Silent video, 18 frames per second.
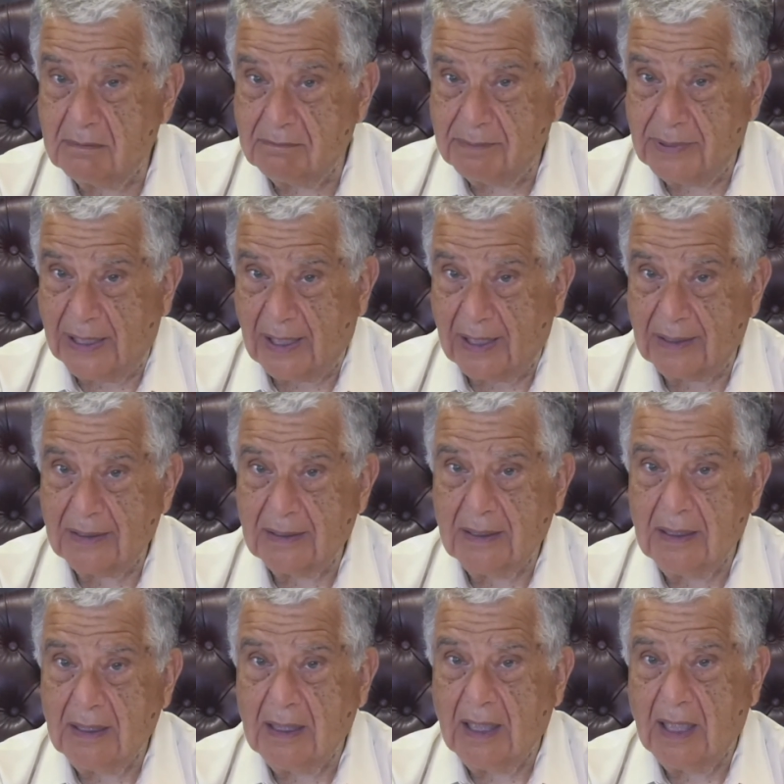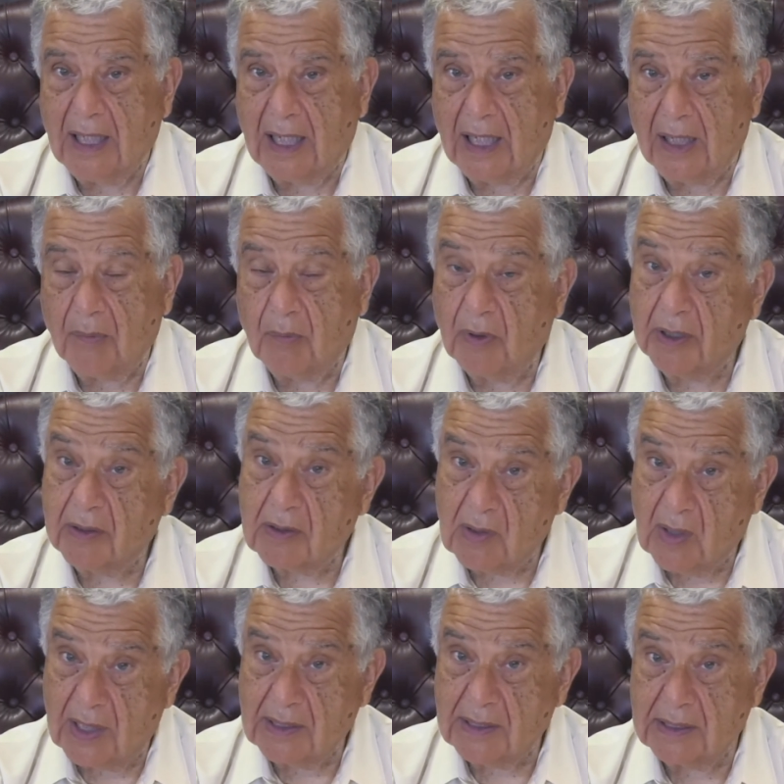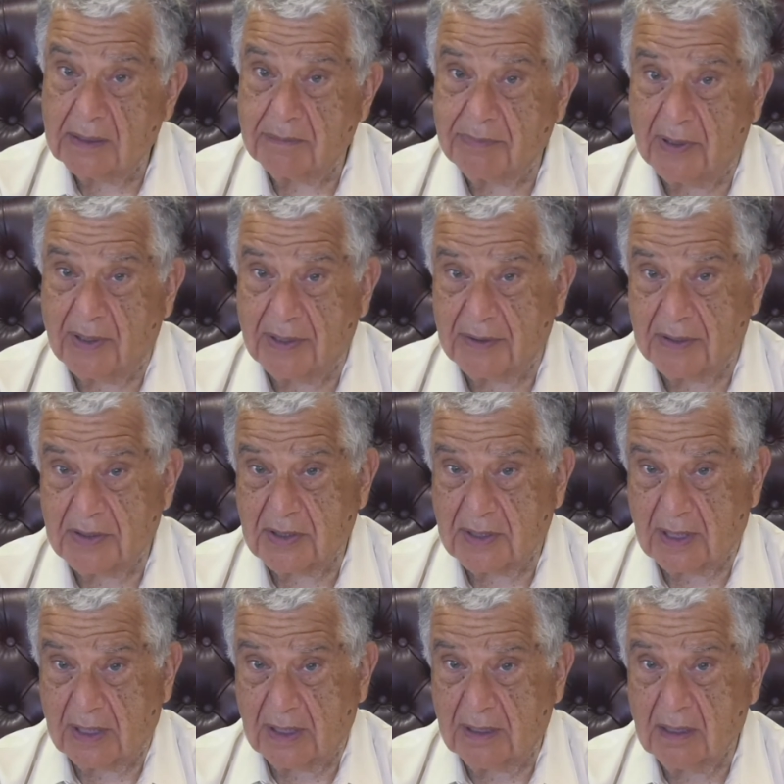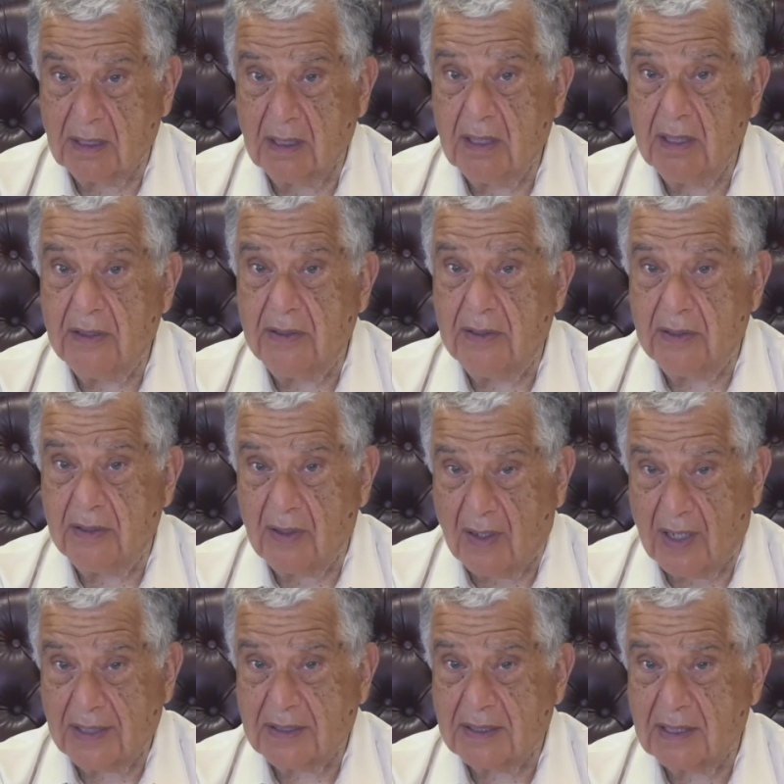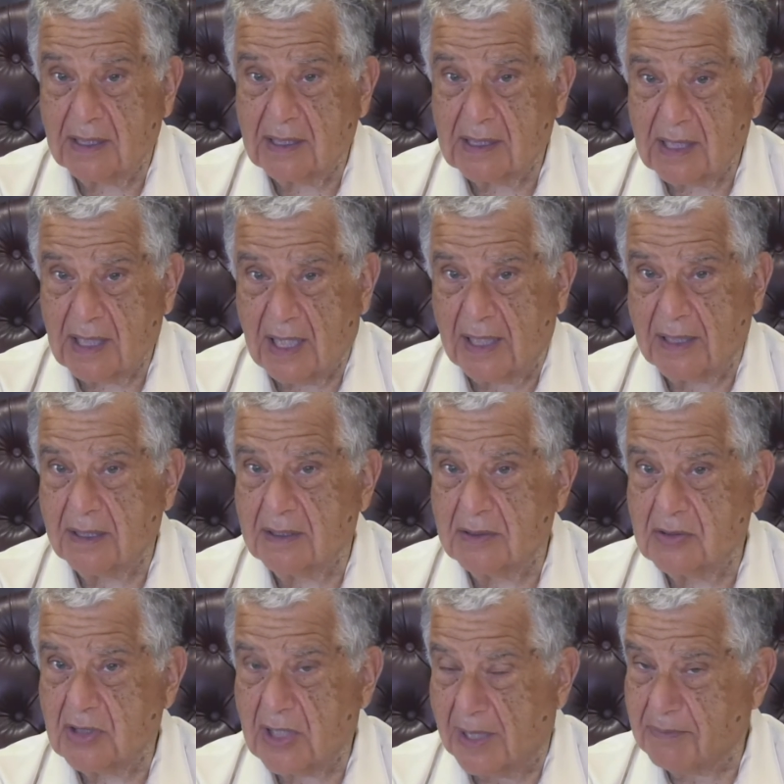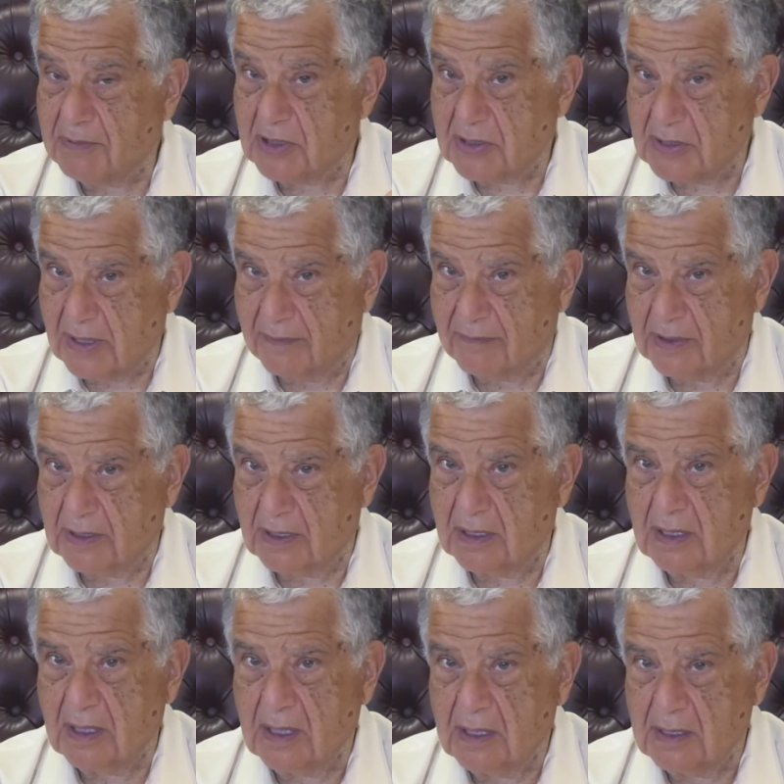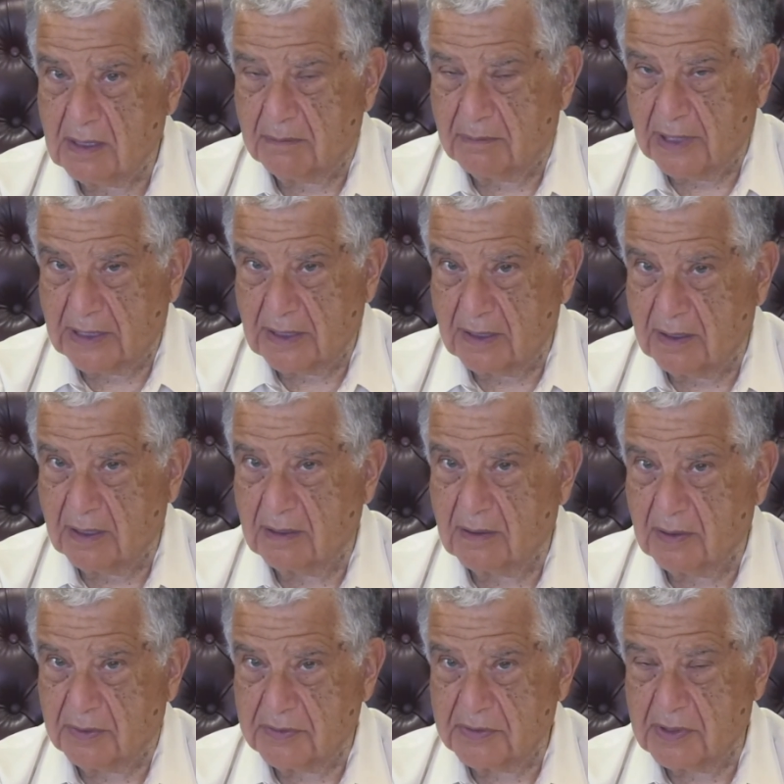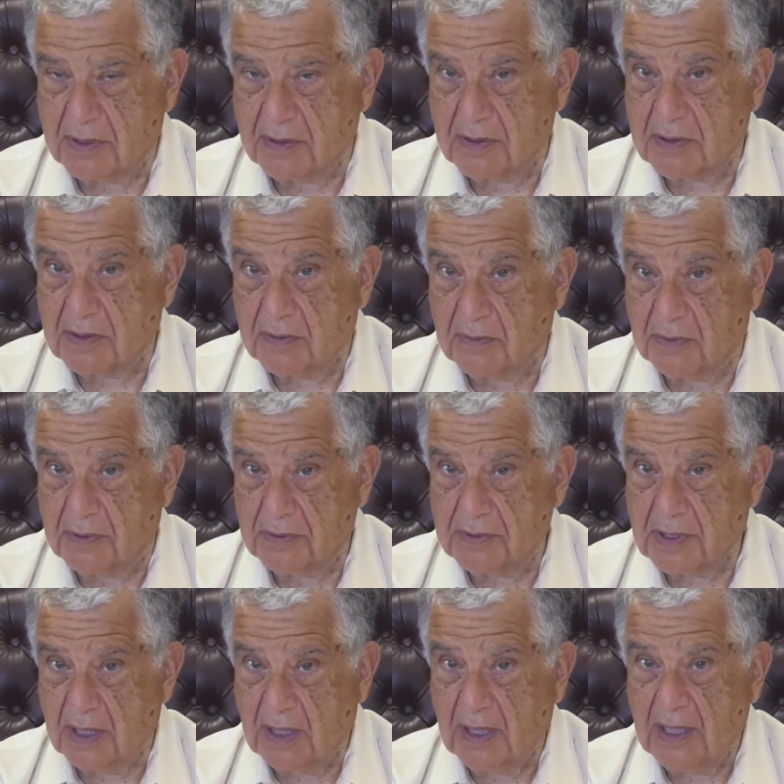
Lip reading: But we're calling upon the state not to cut Chapter 70, the money that goes to the schools.